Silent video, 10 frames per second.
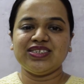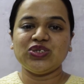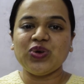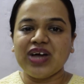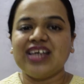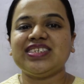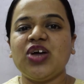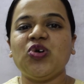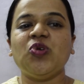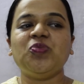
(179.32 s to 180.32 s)
So guys,
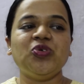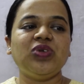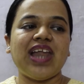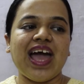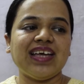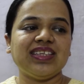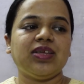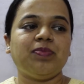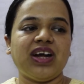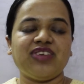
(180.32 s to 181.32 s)
I hope you like
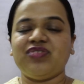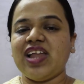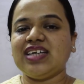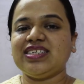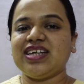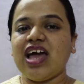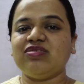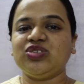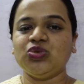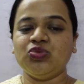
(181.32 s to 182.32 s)
the butterflies that I
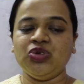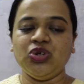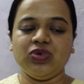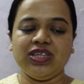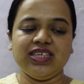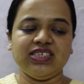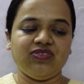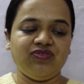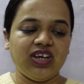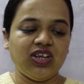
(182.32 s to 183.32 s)
have shown you in
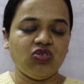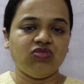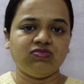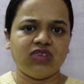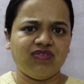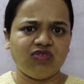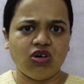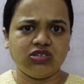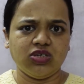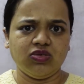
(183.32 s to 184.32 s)
this video. Of course